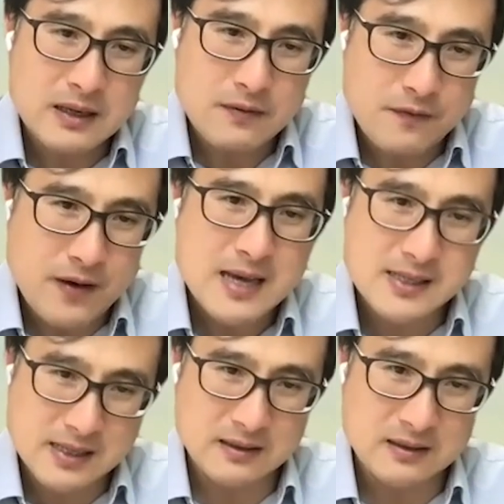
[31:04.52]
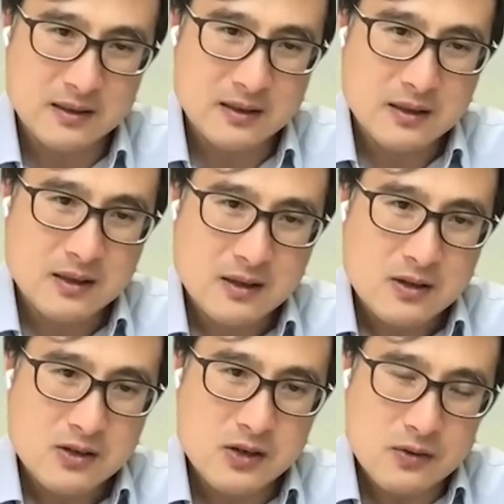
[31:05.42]
extended fasting,
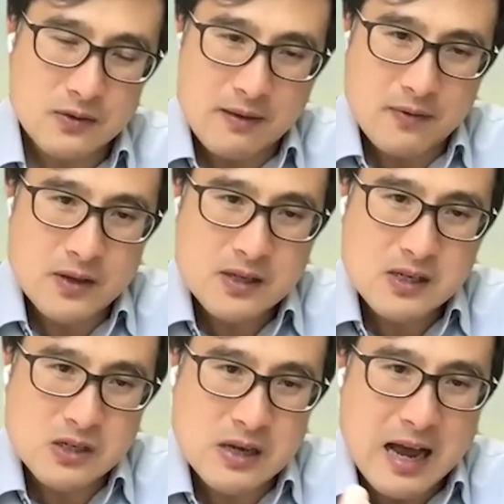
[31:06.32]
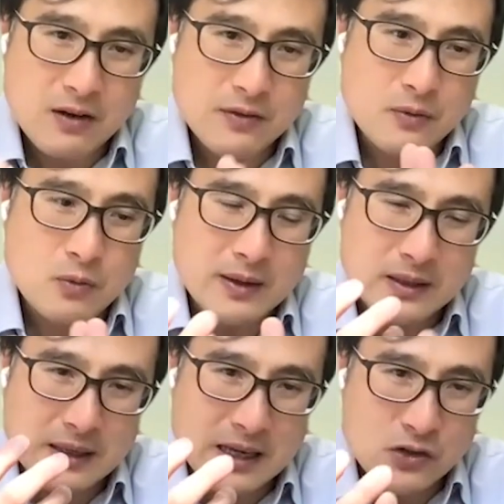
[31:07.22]
so that this is
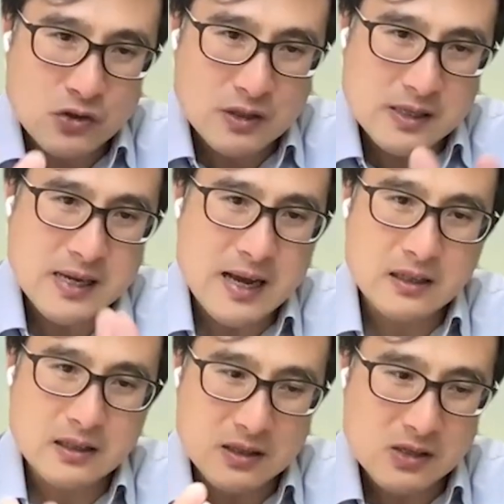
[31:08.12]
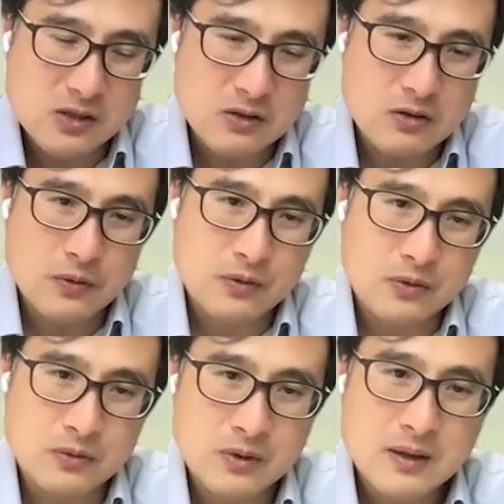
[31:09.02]
what the nature designed us to go
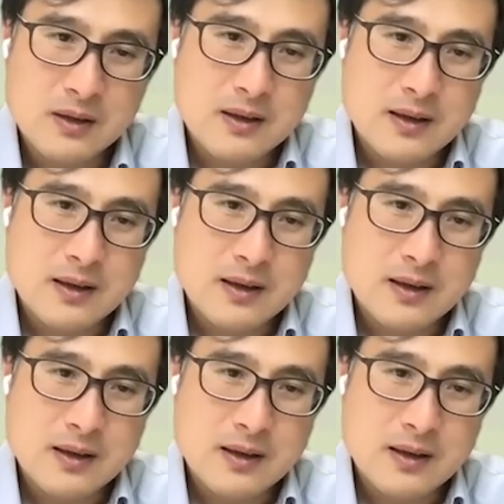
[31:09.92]
through.